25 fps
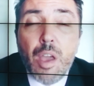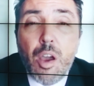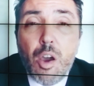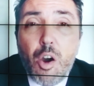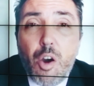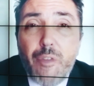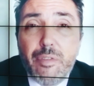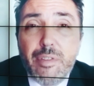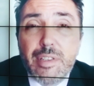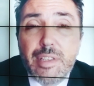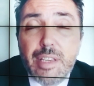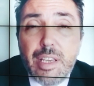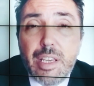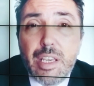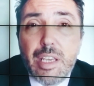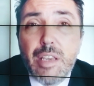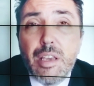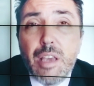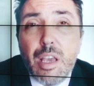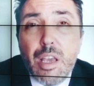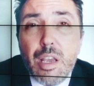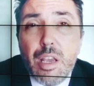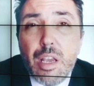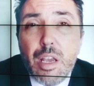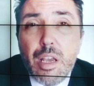
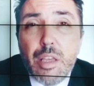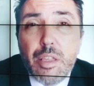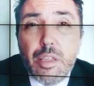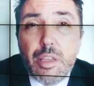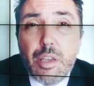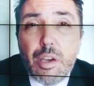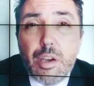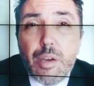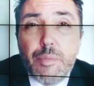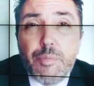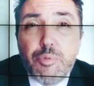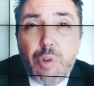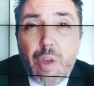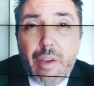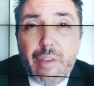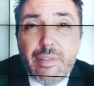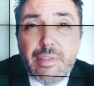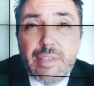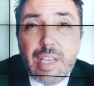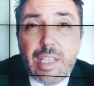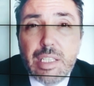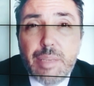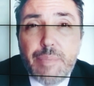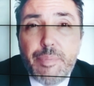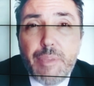Obviously, the private
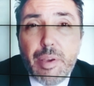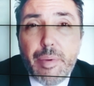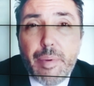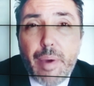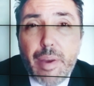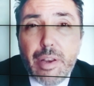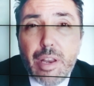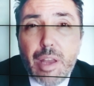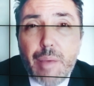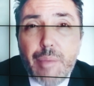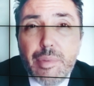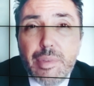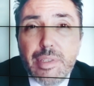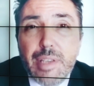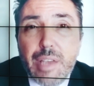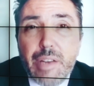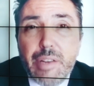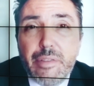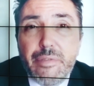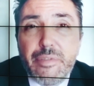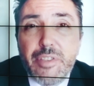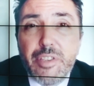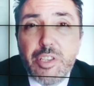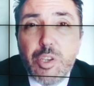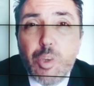sector PMI numbers out
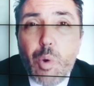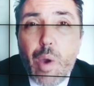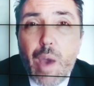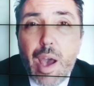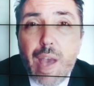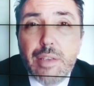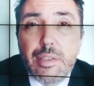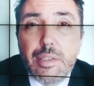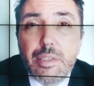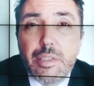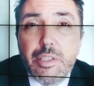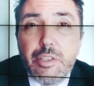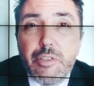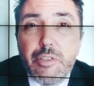of the US and the